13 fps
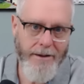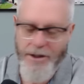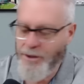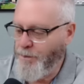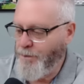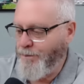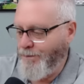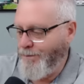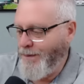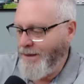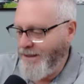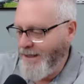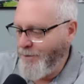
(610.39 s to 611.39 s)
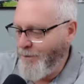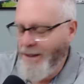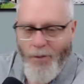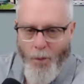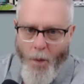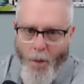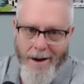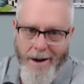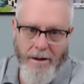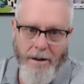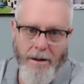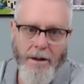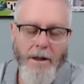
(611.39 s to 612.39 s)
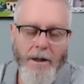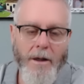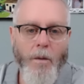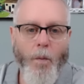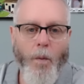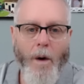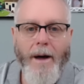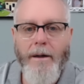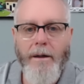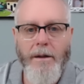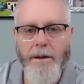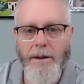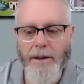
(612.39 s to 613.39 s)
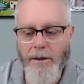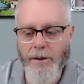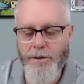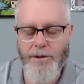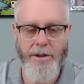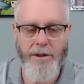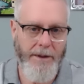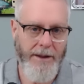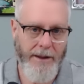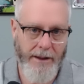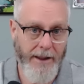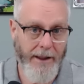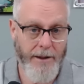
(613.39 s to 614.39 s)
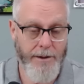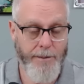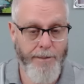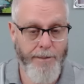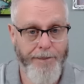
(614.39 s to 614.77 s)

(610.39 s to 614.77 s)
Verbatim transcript: Just besides being water, water alludes to many things.